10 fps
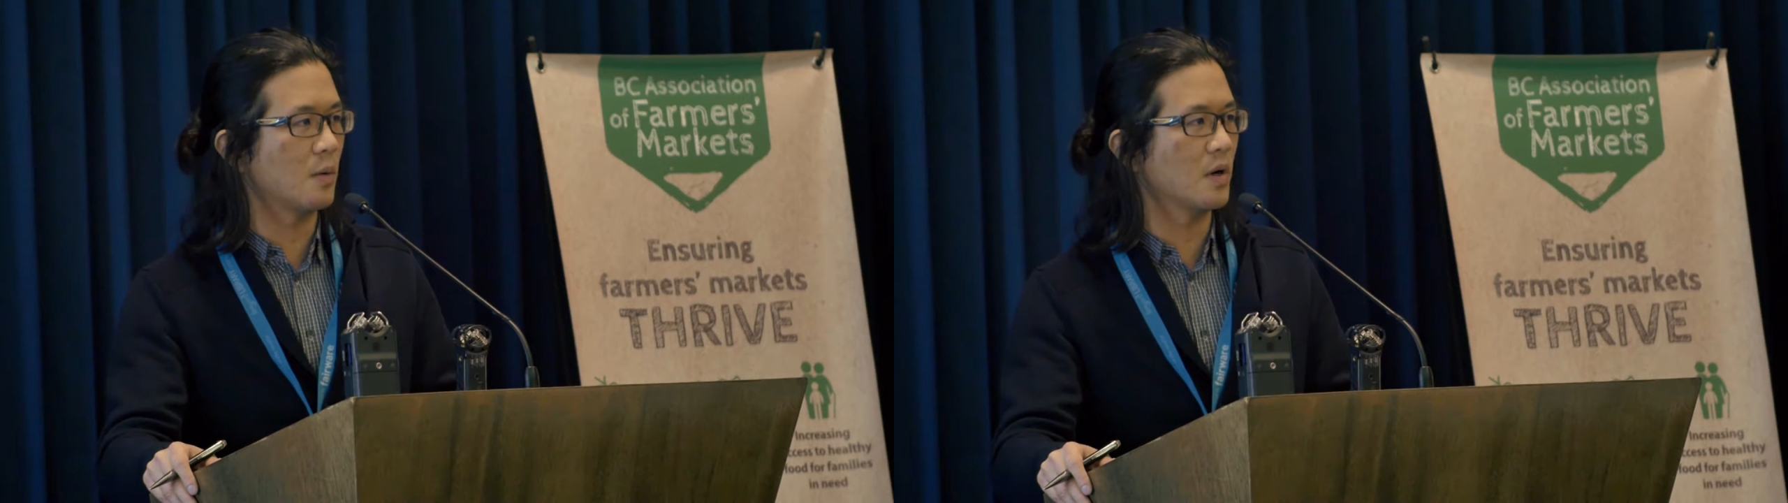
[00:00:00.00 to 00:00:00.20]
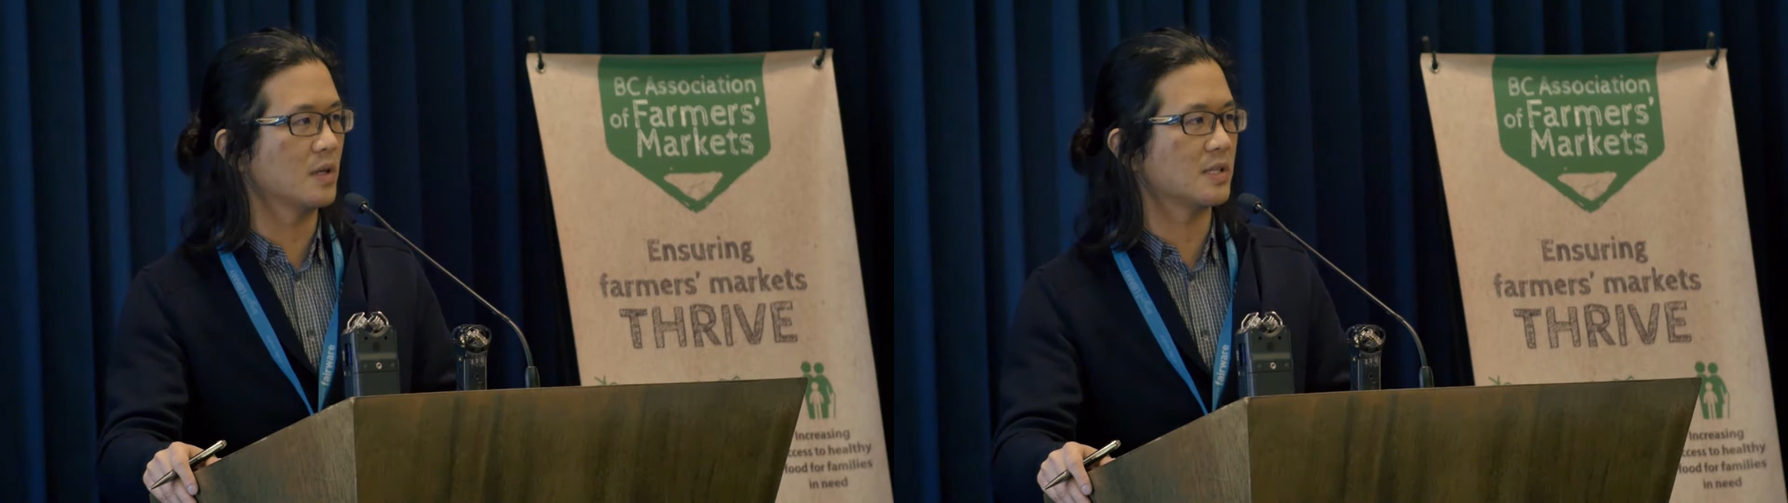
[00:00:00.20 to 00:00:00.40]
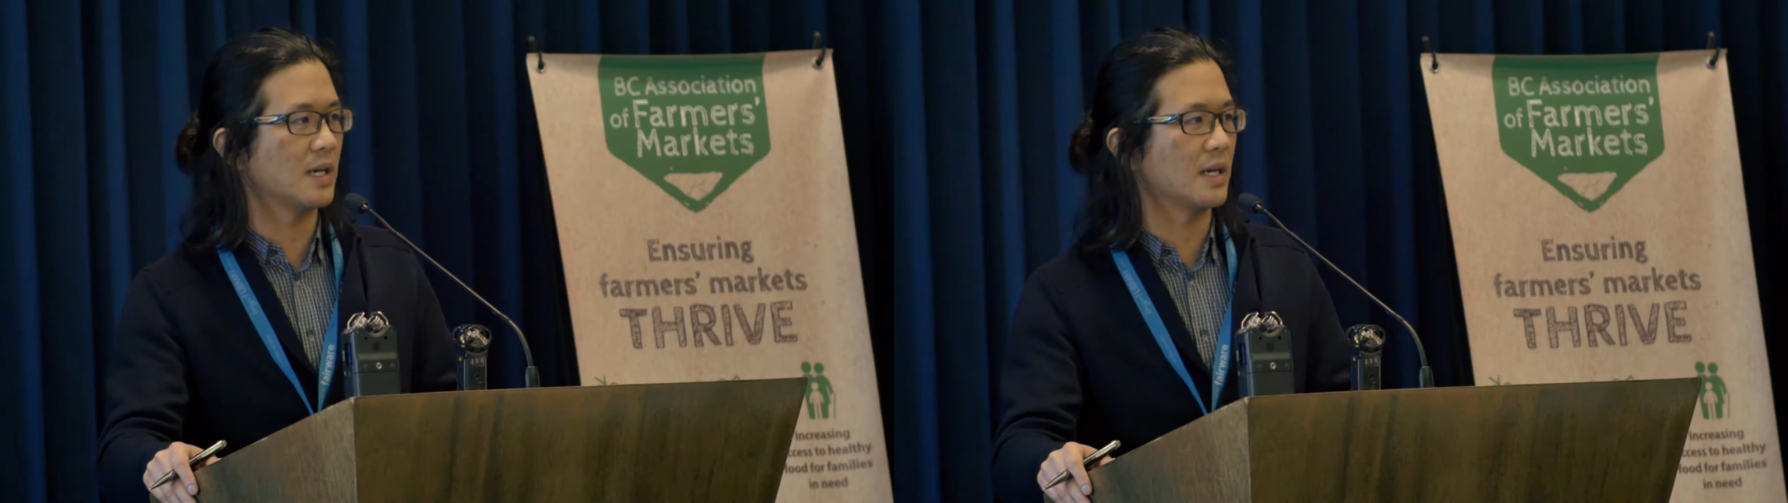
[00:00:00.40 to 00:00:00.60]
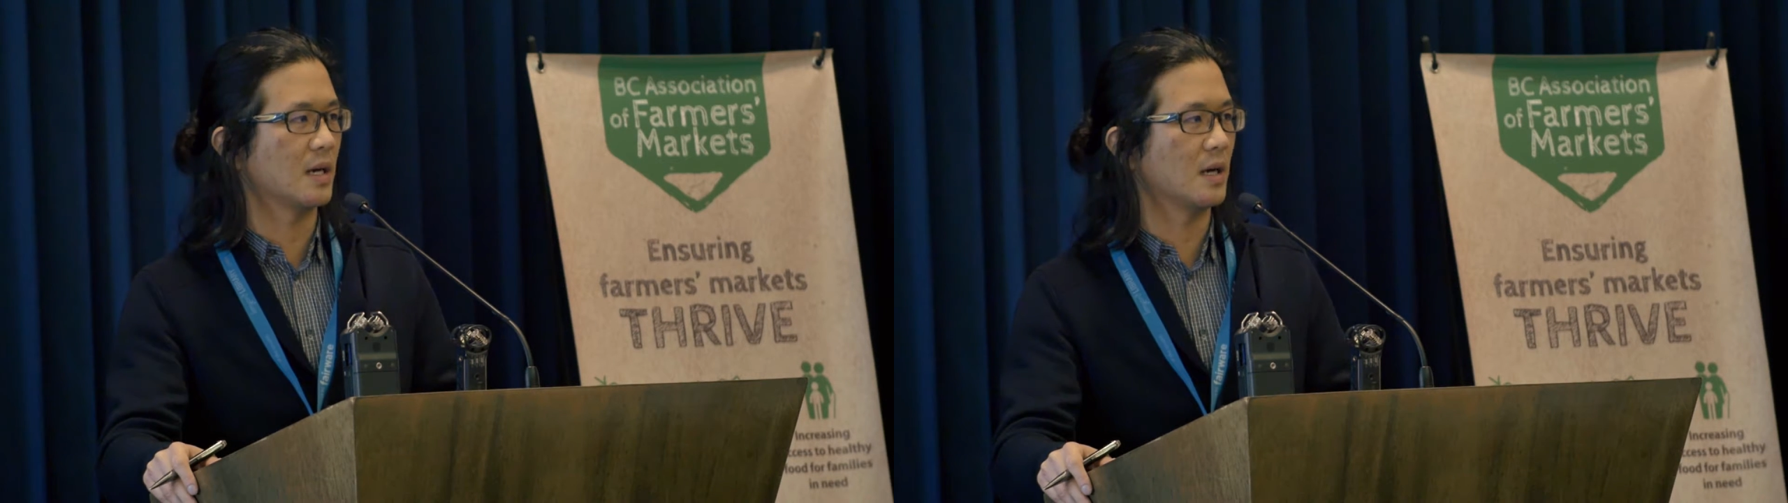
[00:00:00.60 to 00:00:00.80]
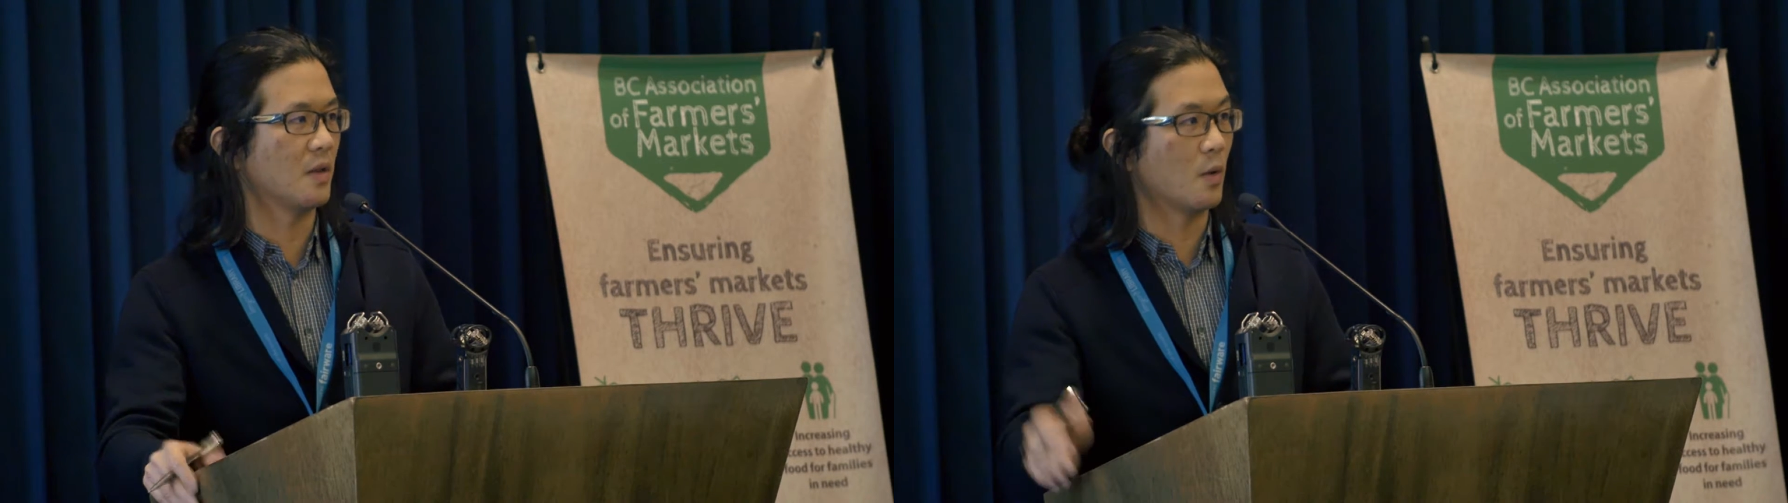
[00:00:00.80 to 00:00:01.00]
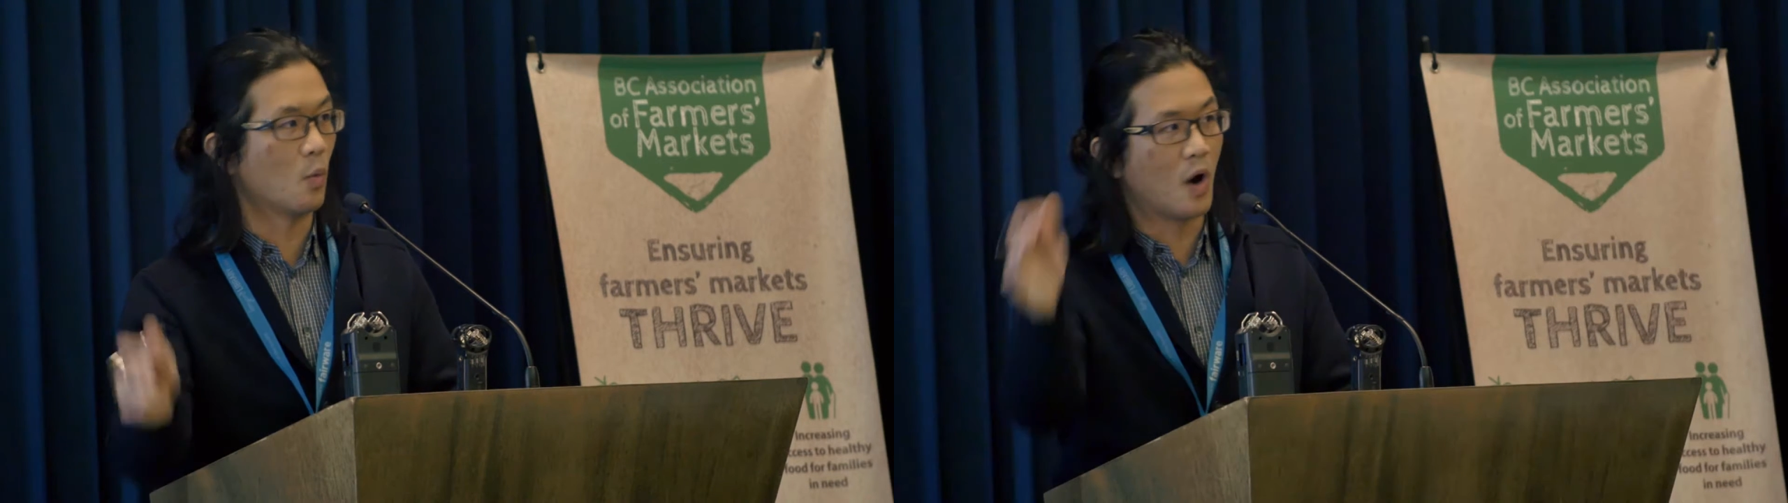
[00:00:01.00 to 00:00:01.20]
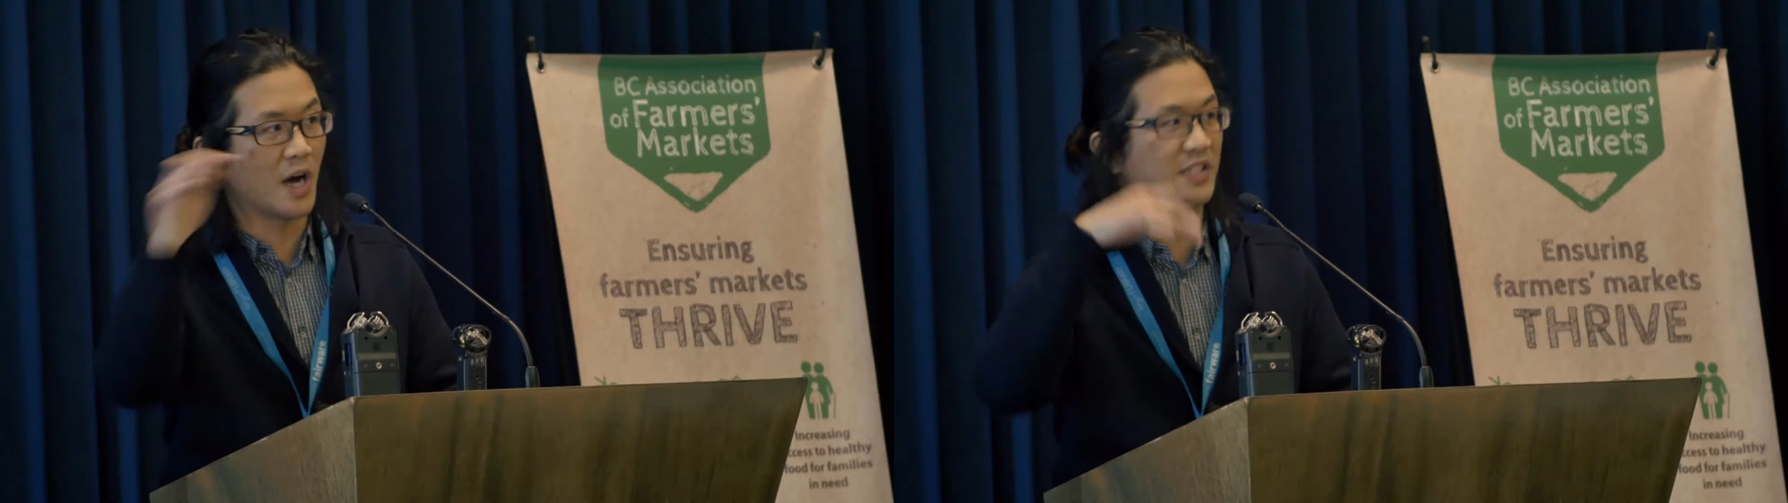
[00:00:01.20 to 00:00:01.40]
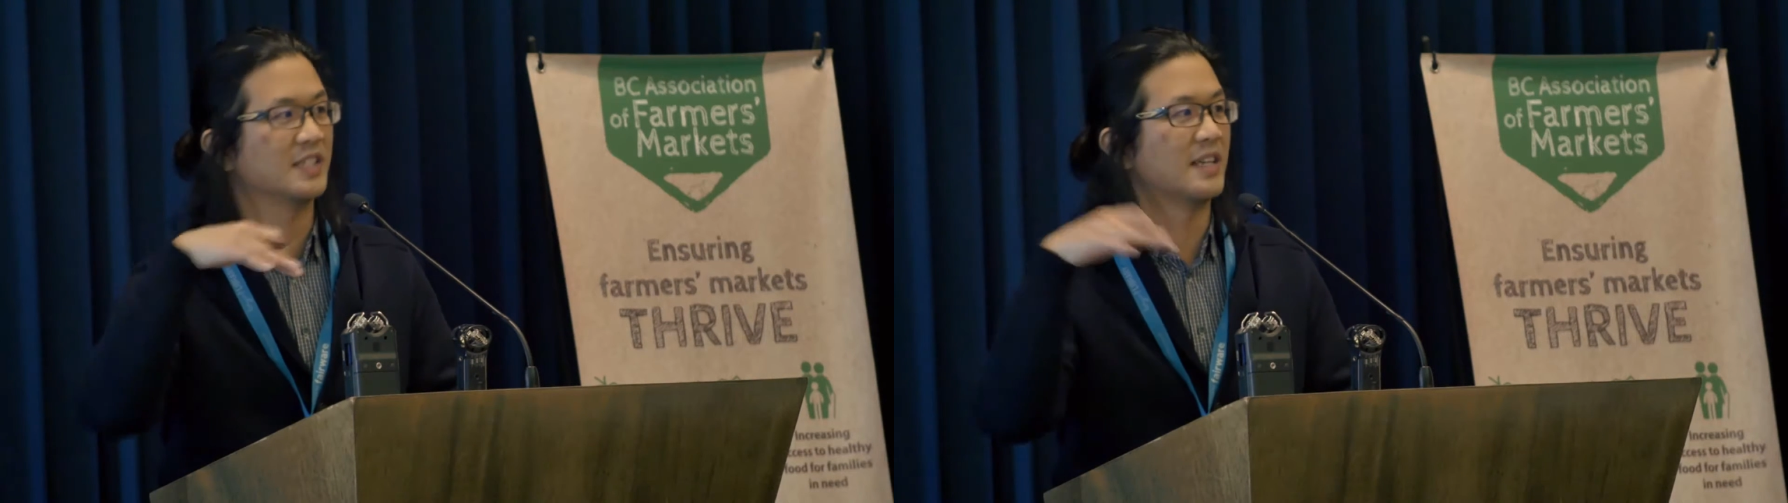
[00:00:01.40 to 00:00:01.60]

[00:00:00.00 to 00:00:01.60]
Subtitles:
where it's like they wash it